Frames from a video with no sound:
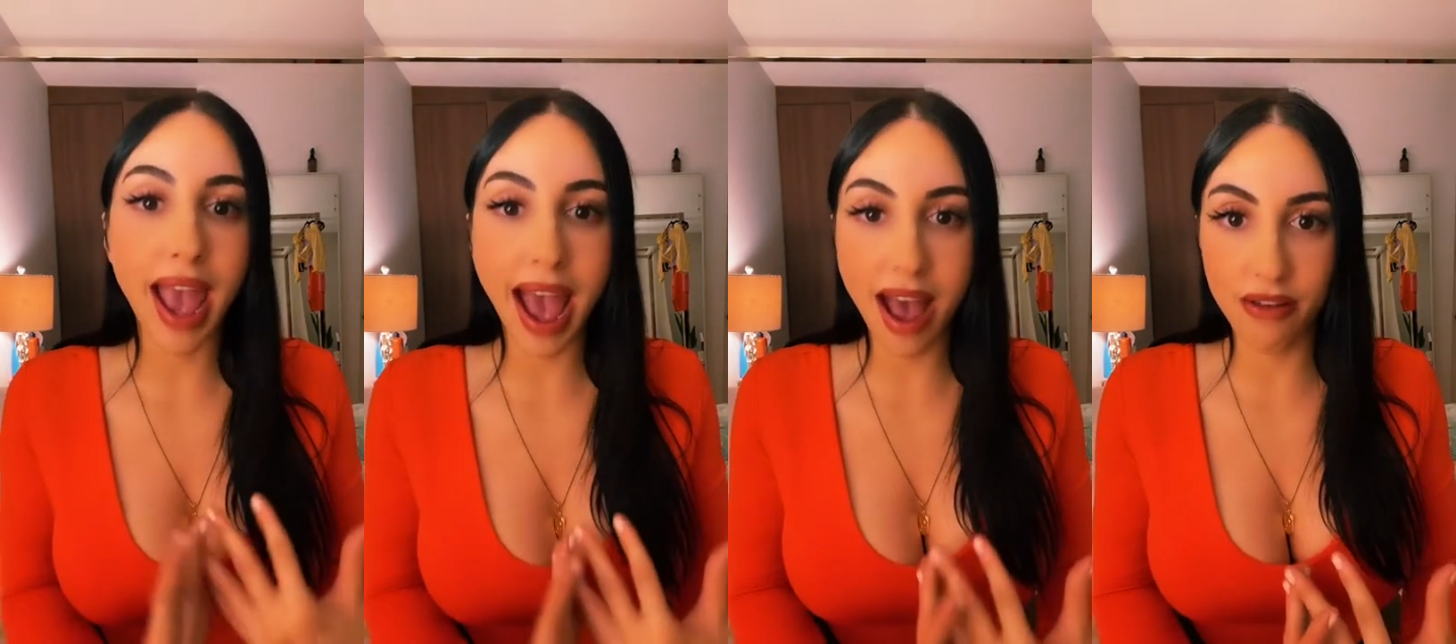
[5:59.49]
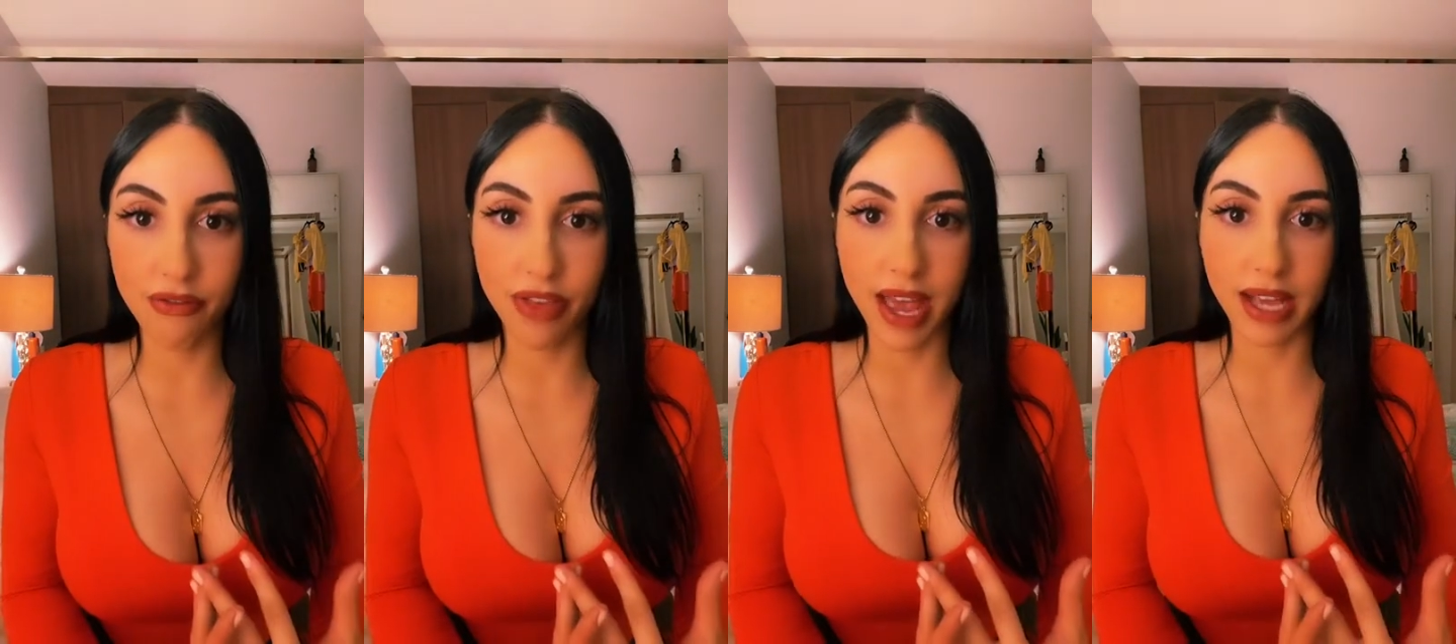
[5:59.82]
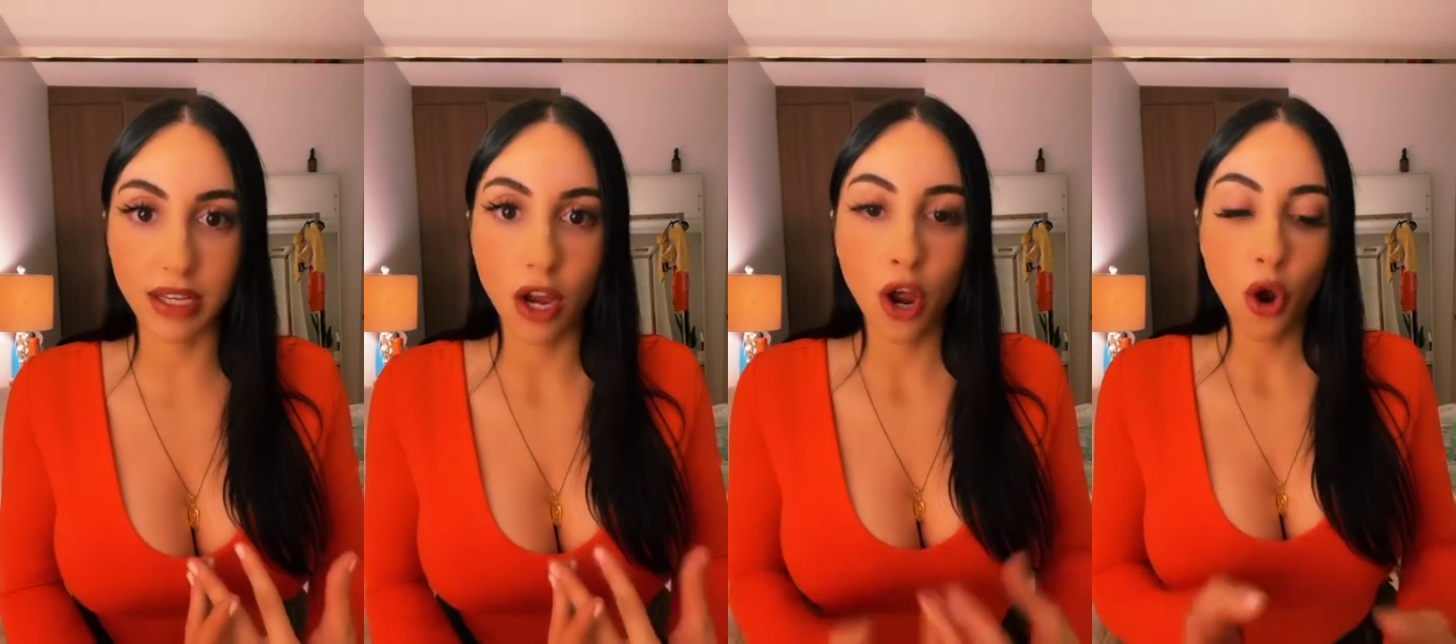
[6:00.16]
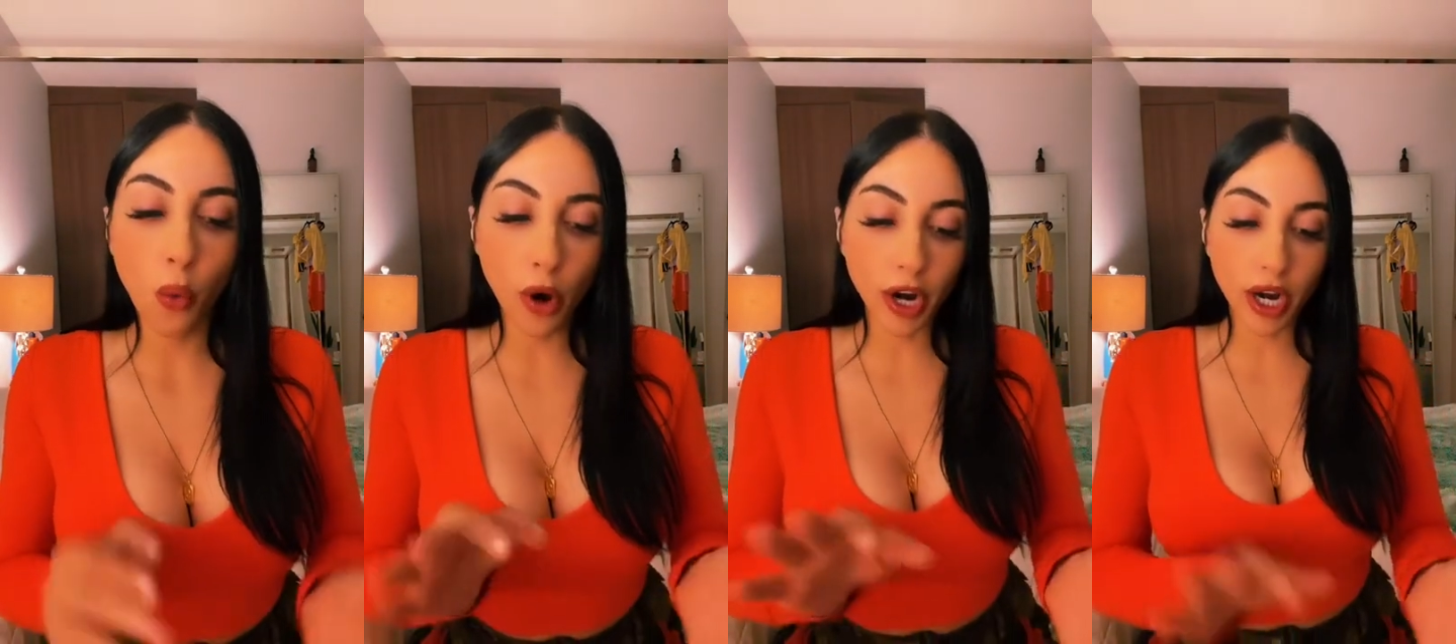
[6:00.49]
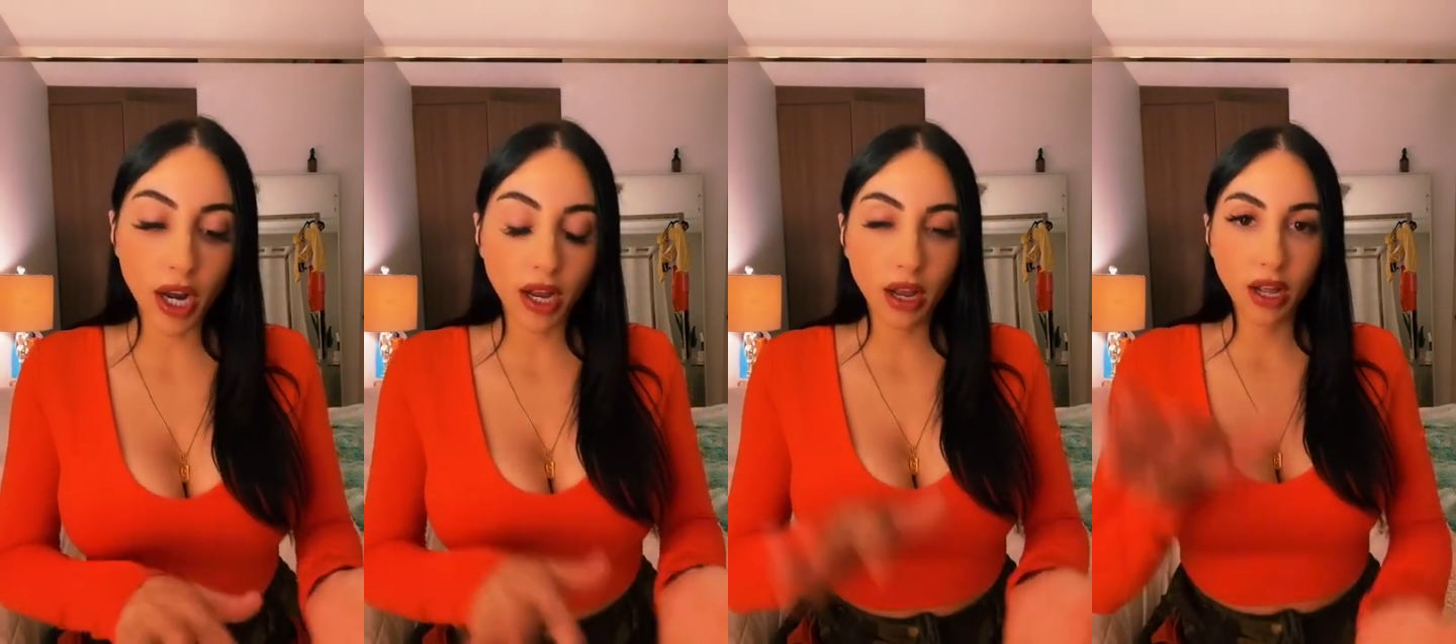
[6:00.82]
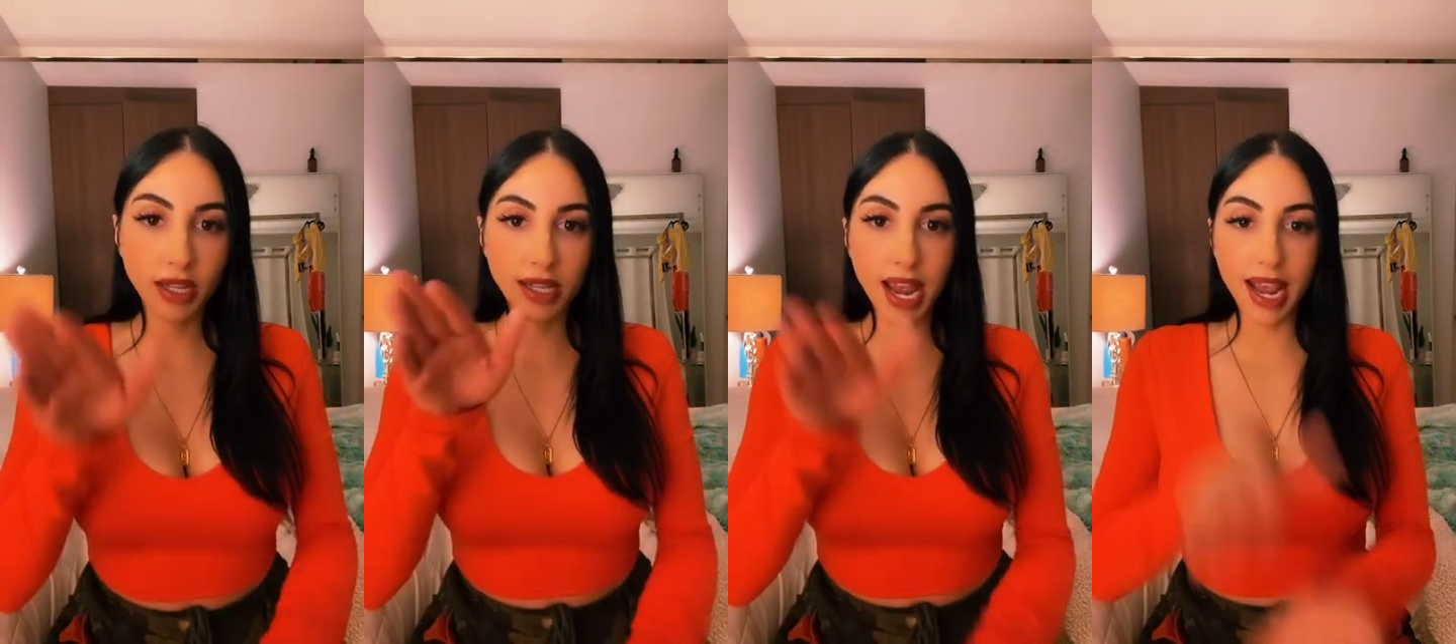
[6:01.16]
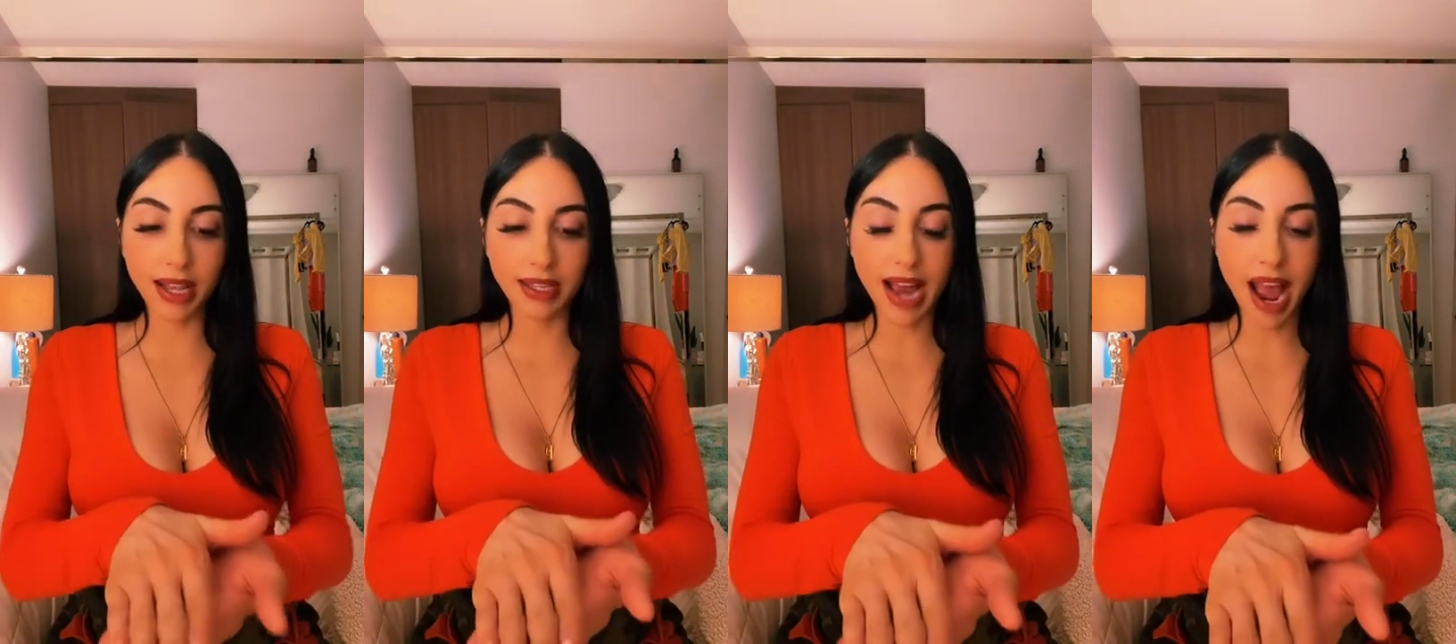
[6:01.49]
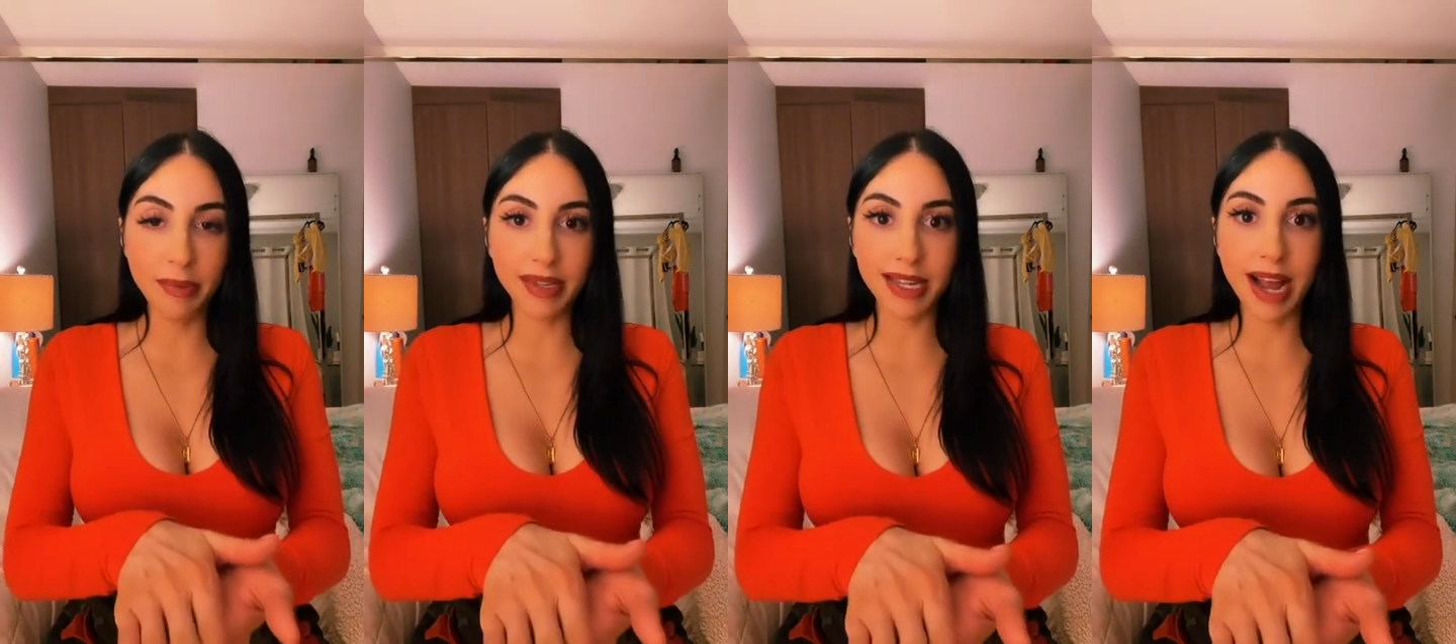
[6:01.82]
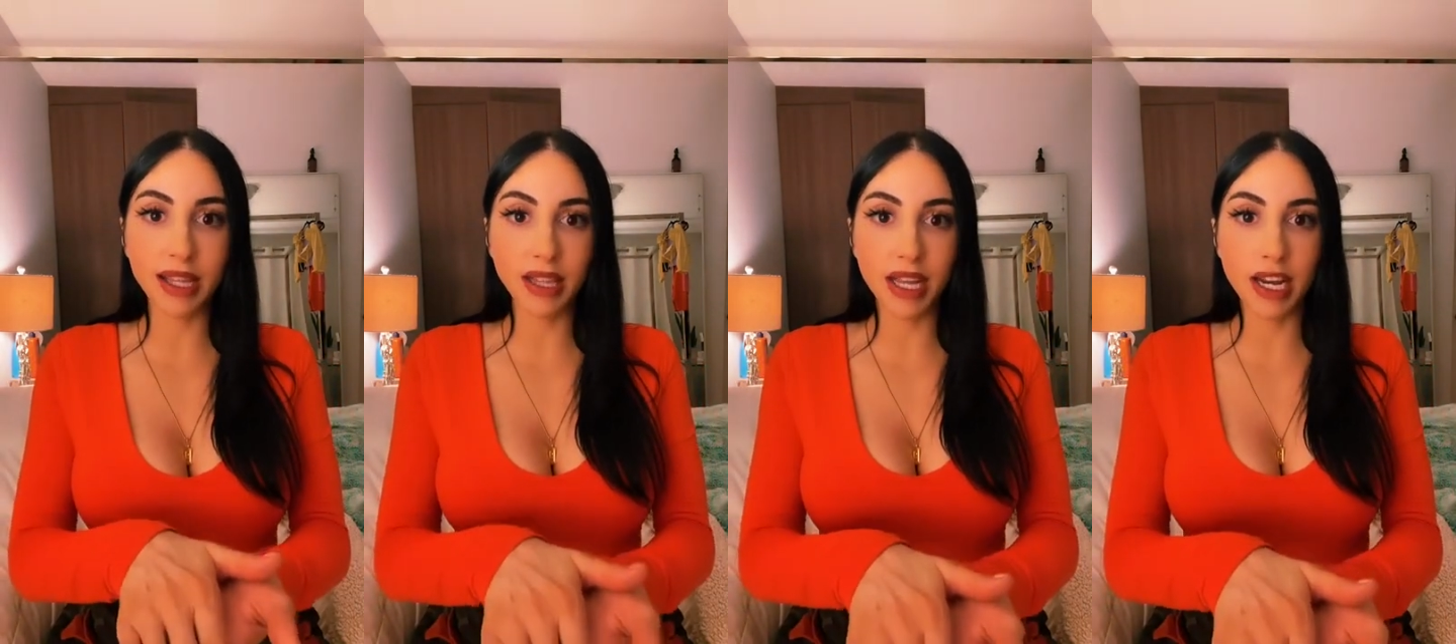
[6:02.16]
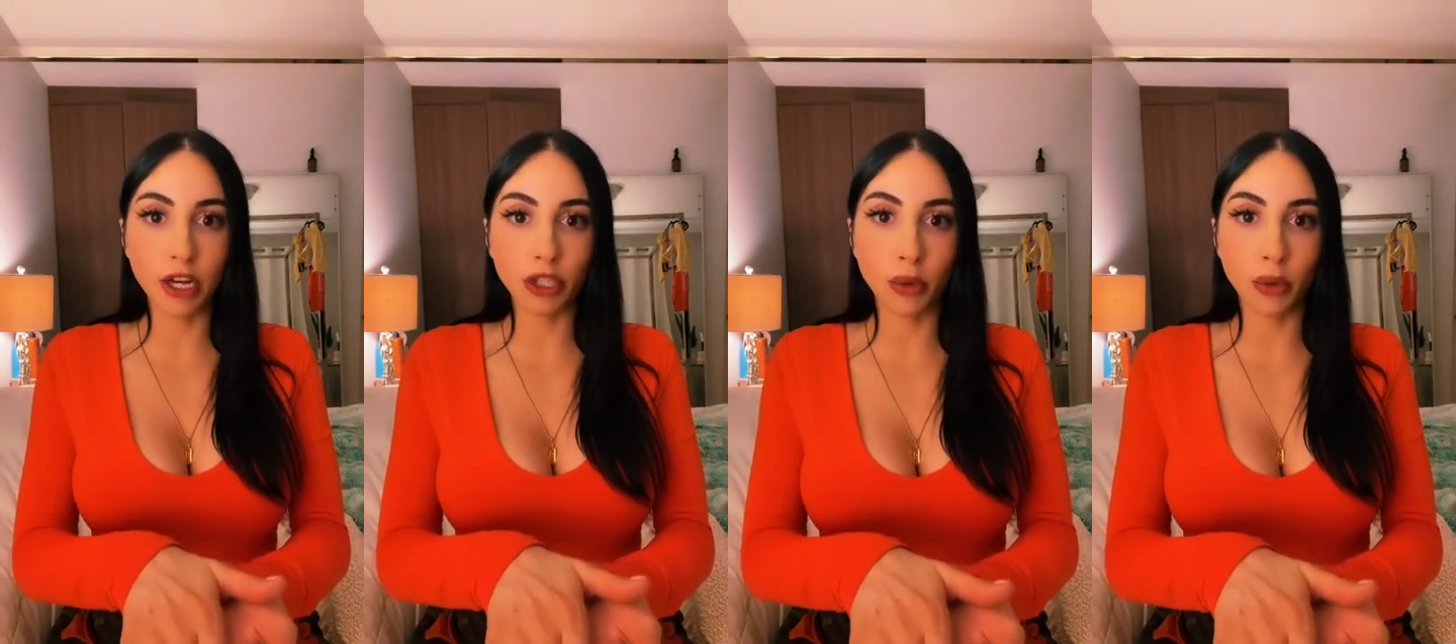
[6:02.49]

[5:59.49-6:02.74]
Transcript: have this. Time is not linear,